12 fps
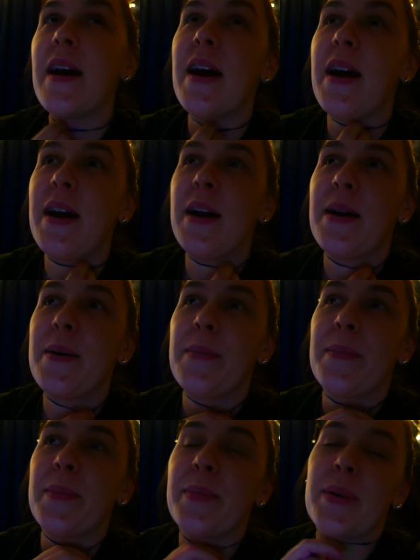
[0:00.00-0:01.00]

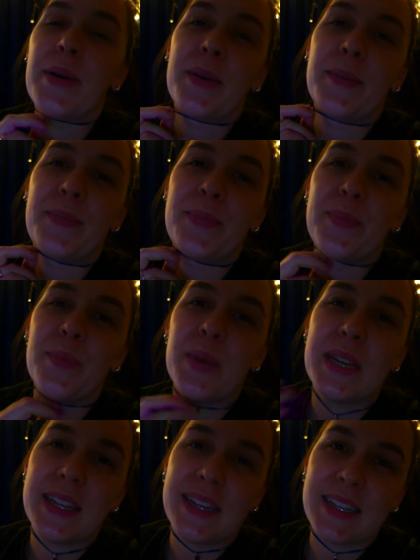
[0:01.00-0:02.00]
But we
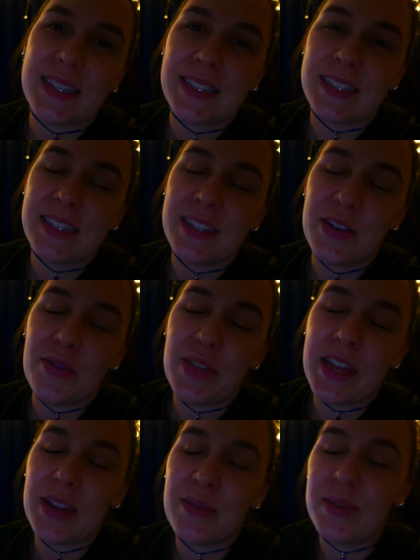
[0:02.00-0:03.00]
didn't know
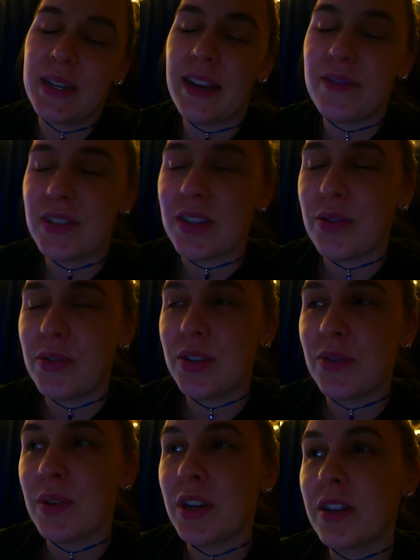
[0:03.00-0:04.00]
that he would have to go
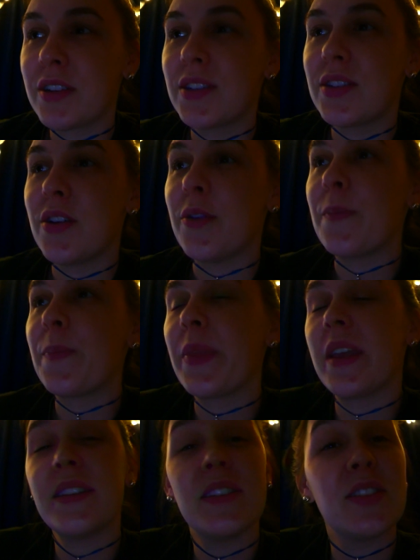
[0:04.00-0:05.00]
into work. So
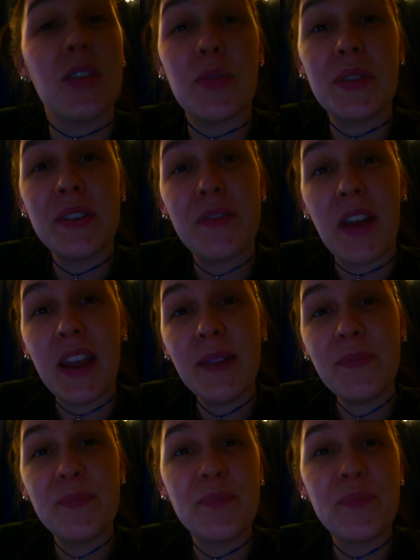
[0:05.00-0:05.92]
that's totally fine.